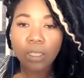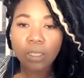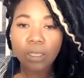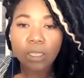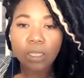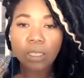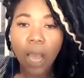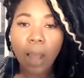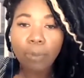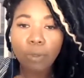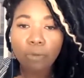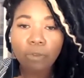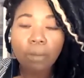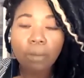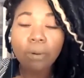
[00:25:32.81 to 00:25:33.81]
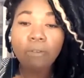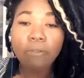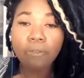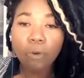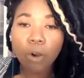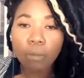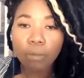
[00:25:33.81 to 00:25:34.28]
the top 3
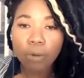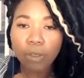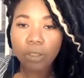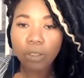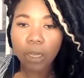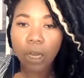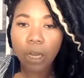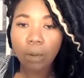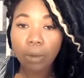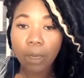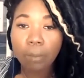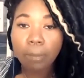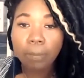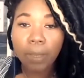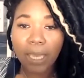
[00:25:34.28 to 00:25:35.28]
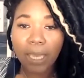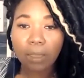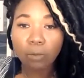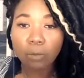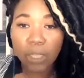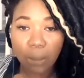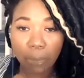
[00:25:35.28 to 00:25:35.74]
performers compete
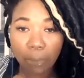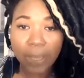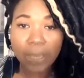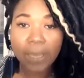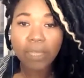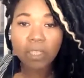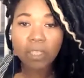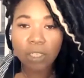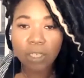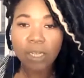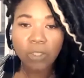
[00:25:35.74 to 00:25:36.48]
with the pitch